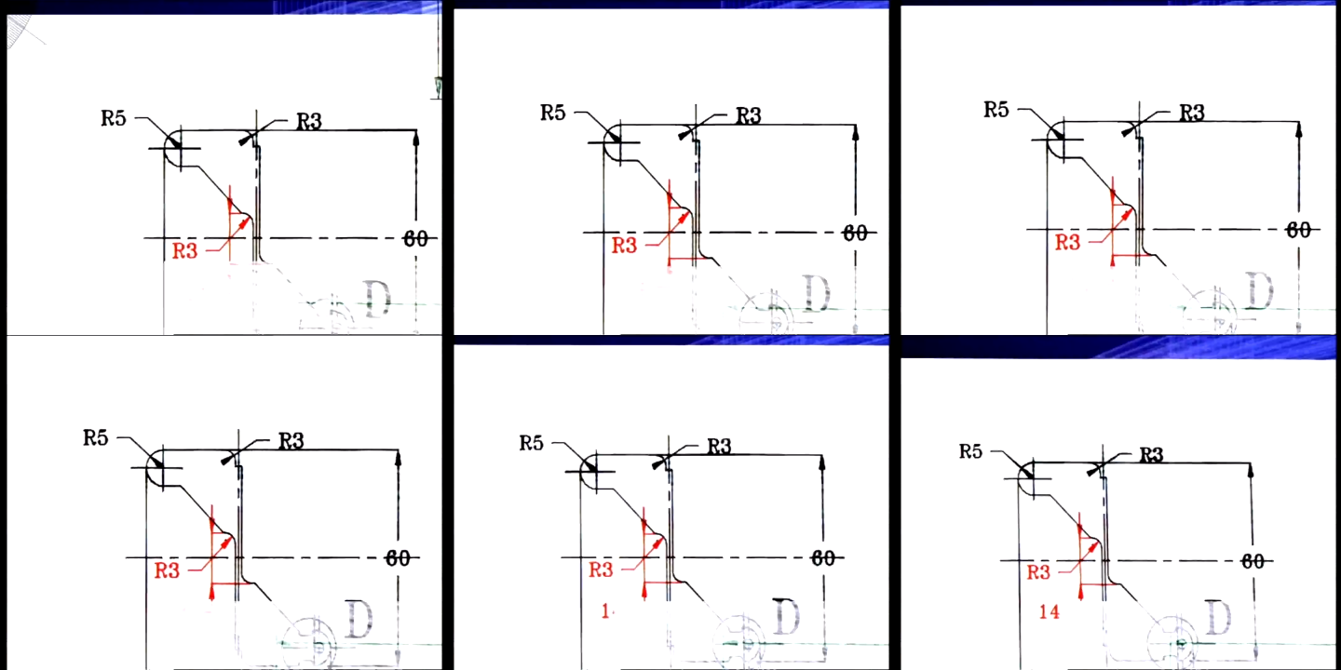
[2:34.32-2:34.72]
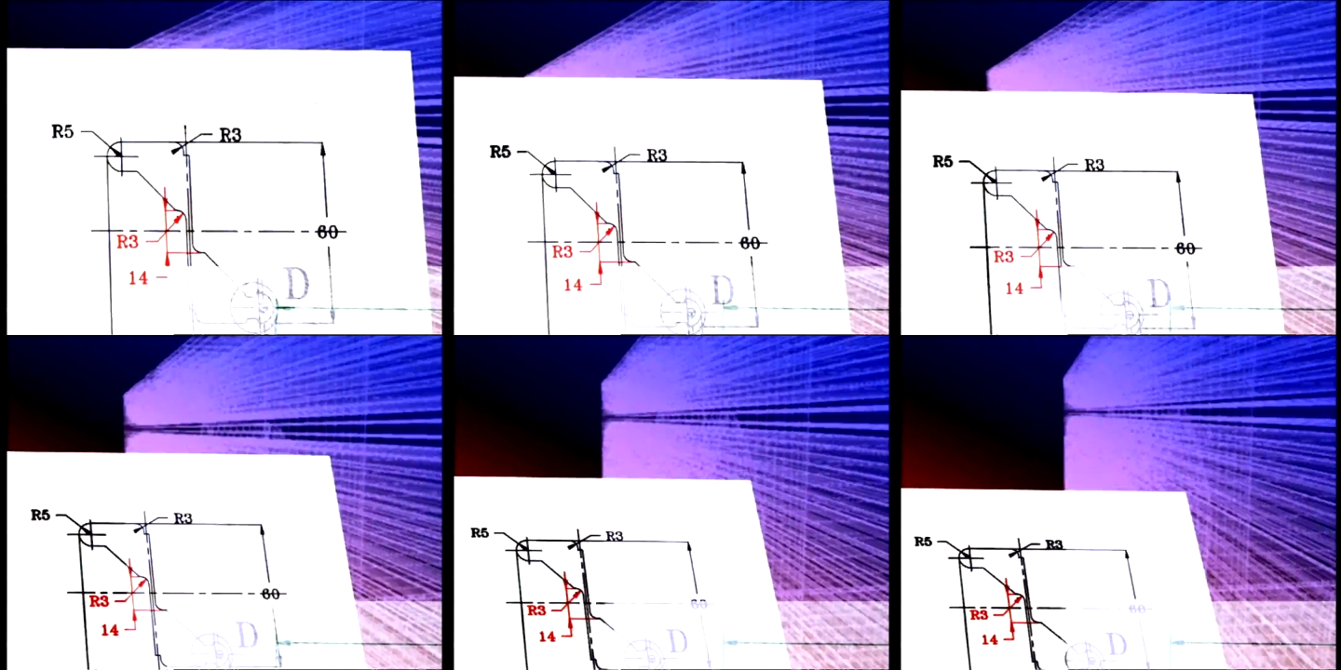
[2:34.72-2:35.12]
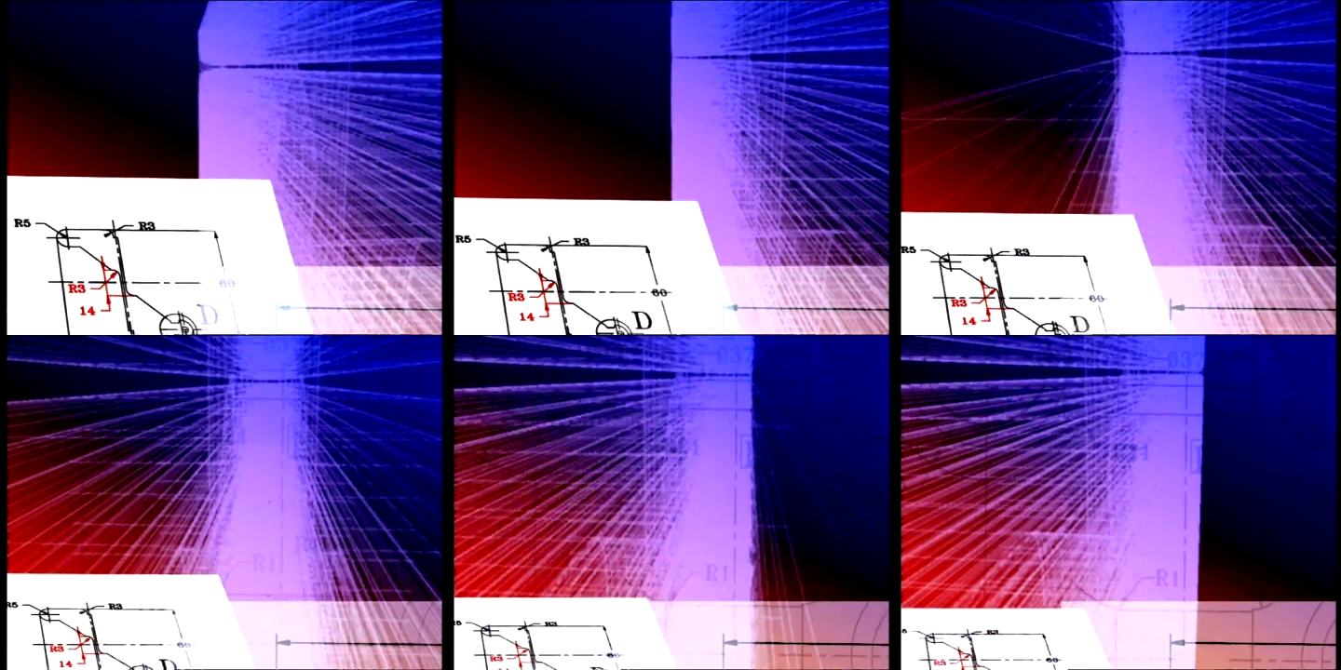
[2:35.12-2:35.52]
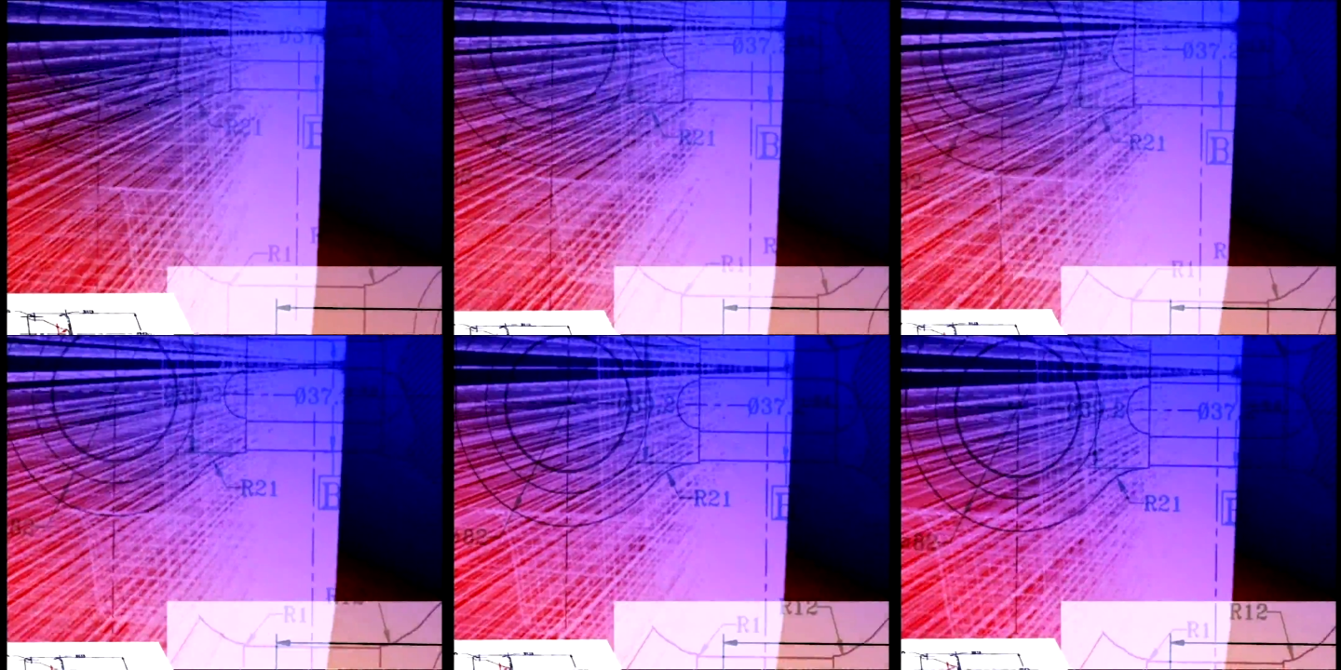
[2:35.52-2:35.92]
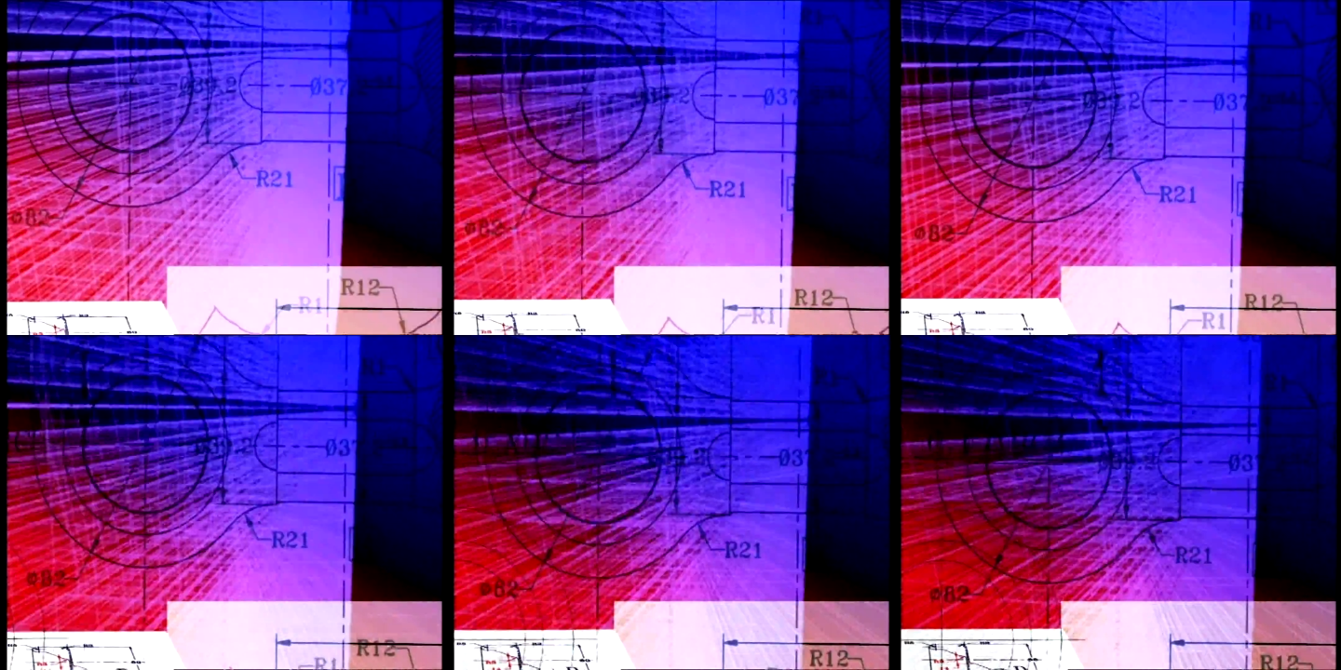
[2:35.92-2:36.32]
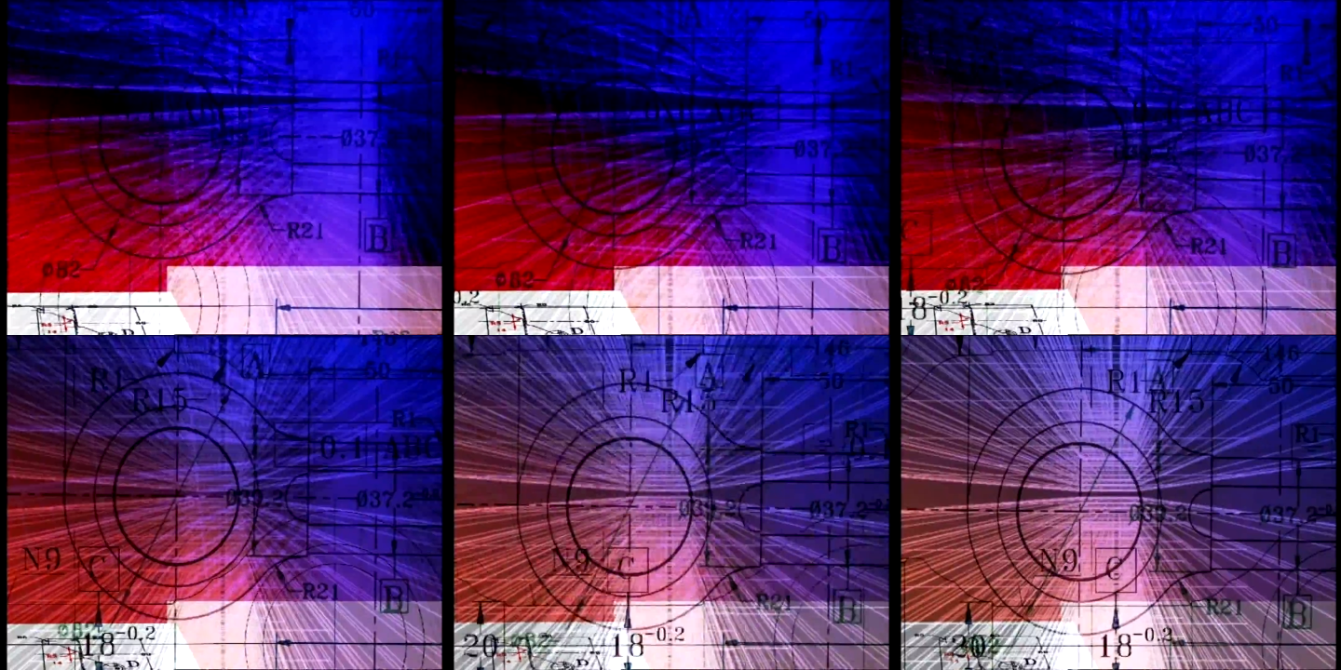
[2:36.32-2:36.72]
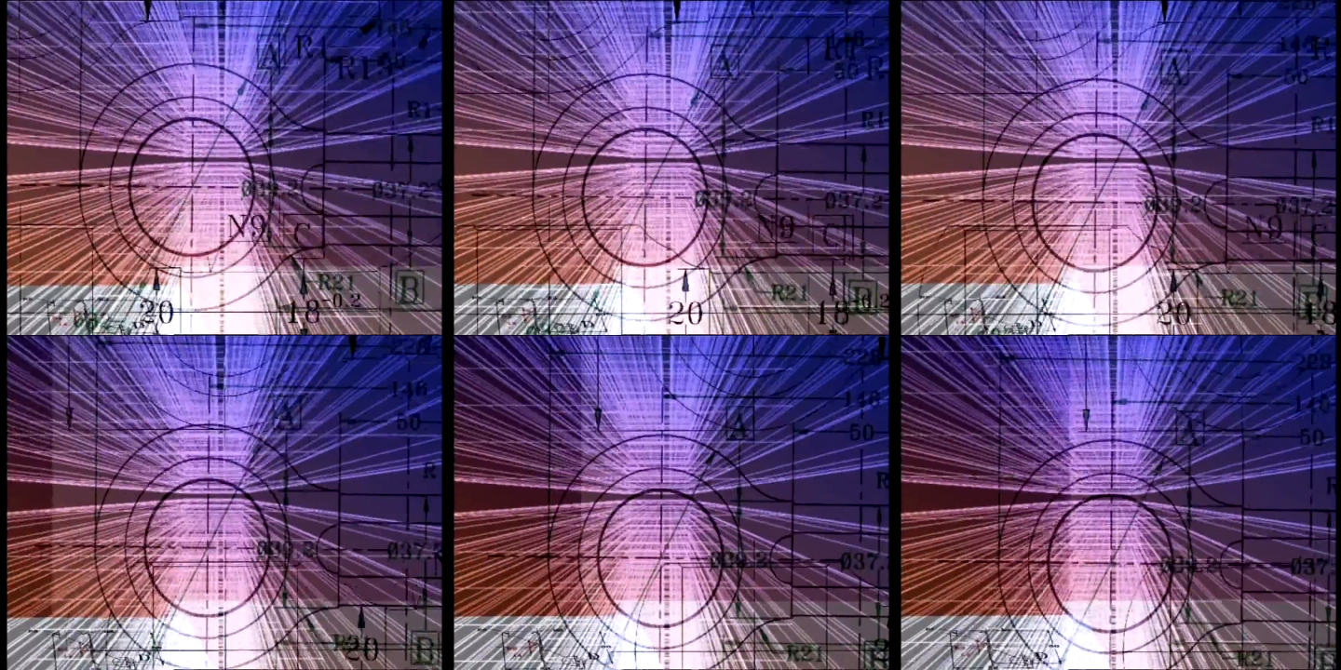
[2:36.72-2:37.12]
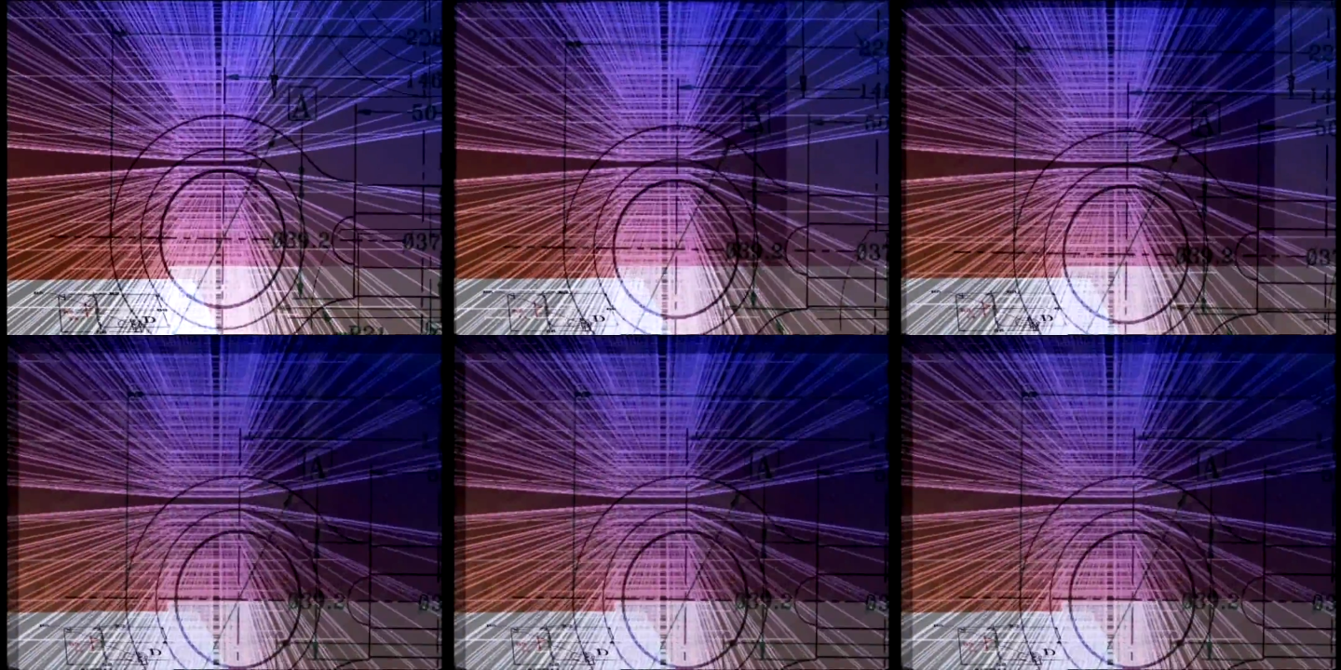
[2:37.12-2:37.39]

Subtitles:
(no speaker visible)